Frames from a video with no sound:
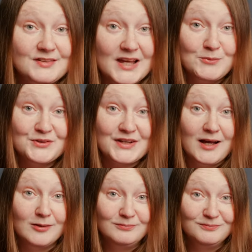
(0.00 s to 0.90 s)
Time will
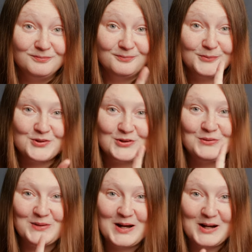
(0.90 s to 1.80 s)
tell, but so
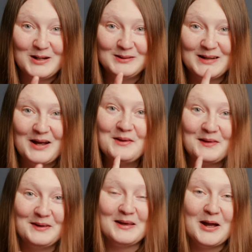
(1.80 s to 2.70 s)
far I
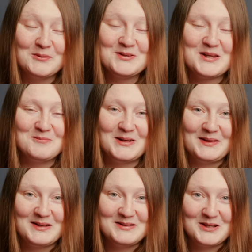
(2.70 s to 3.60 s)
think I will stand by
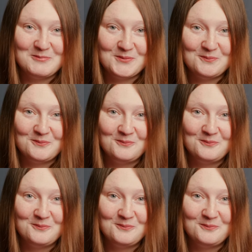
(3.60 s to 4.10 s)
that statement.